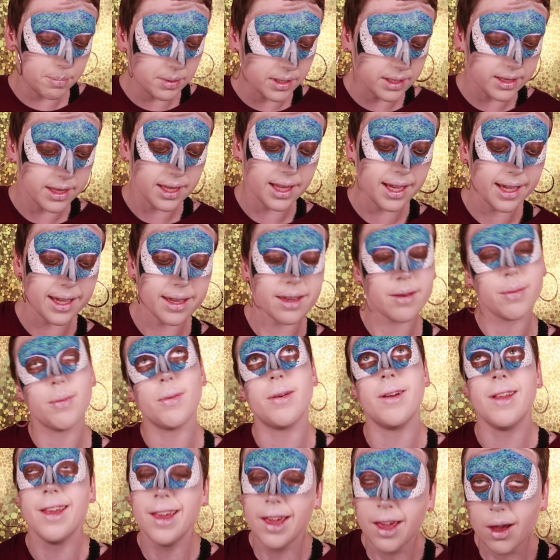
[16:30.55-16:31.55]
But like,
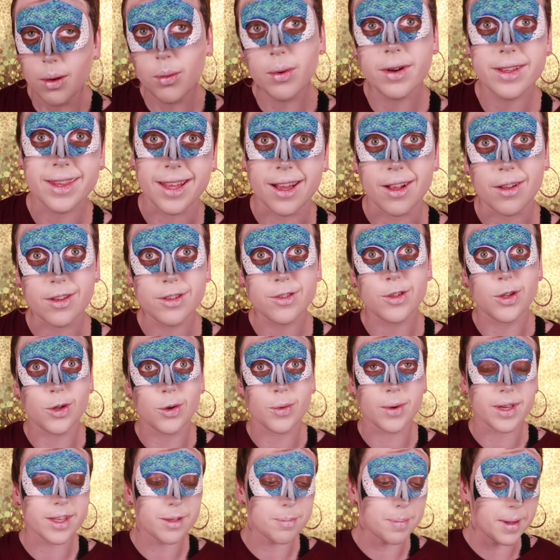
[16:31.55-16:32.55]
what else do
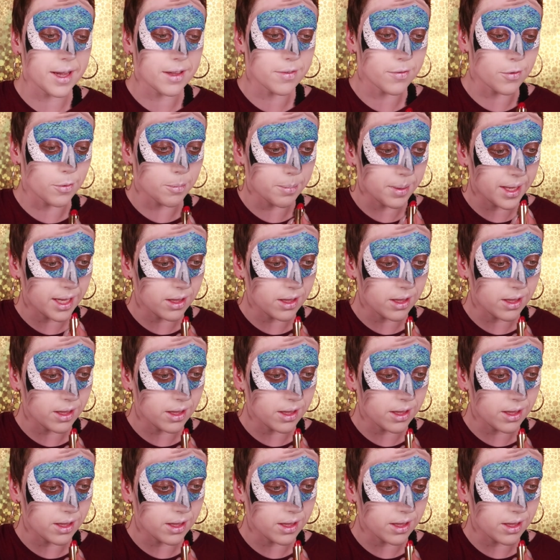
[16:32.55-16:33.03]
you expect from